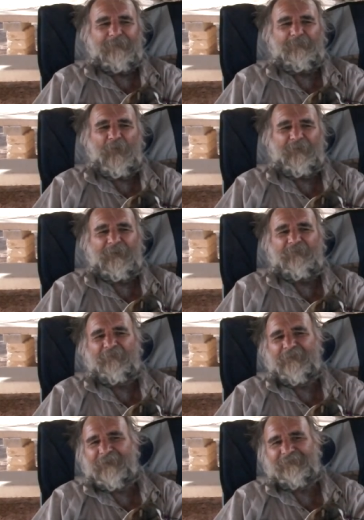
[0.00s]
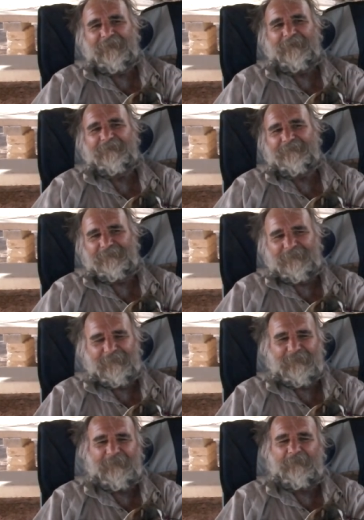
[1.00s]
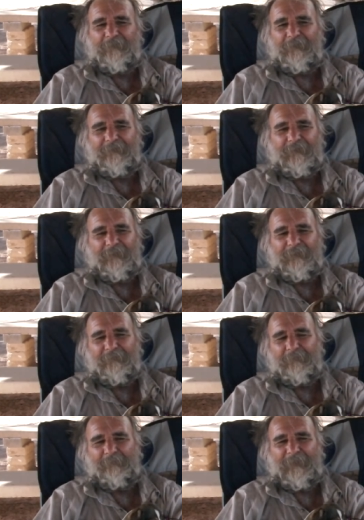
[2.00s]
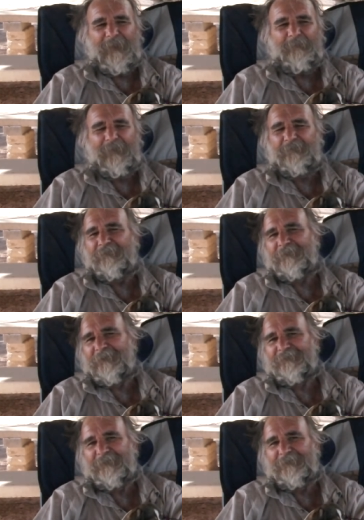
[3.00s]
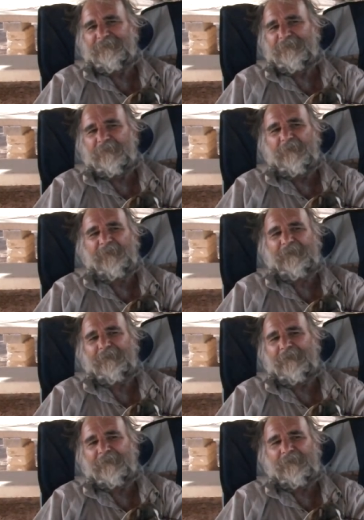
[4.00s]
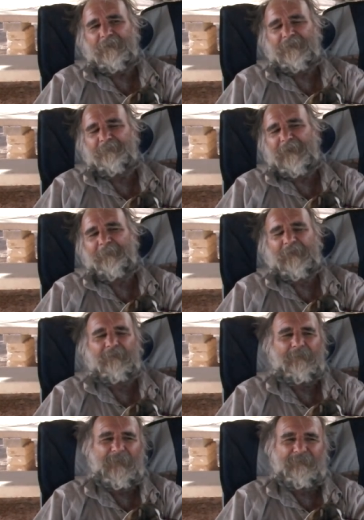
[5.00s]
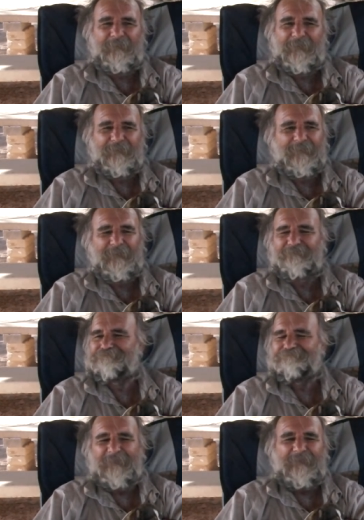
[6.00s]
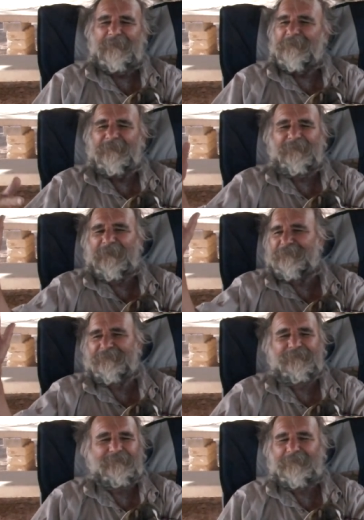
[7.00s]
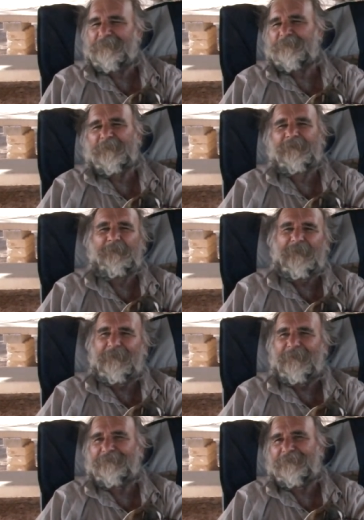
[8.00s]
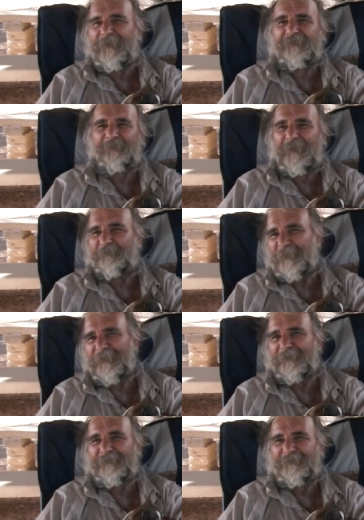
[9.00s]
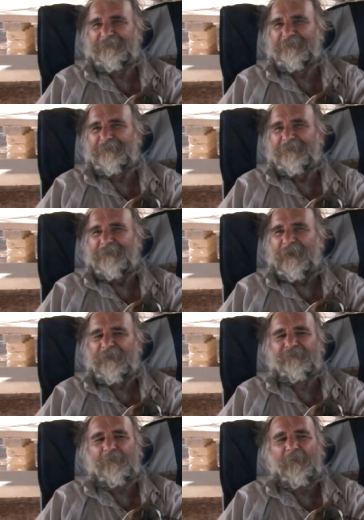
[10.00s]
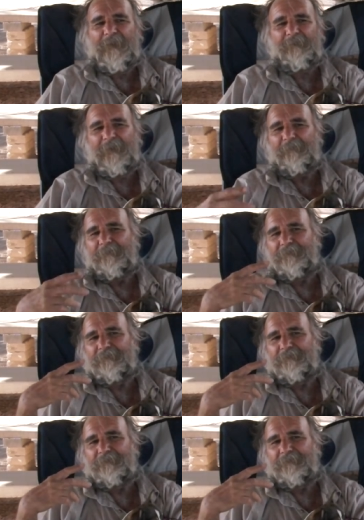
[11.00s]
smoking coke cartel and the and the Miami coke cartel, Colombian, uh, uh, the Miami Colombian coke cartel." The rest is, is, is, a, is nothing but a plate. I just don't want my...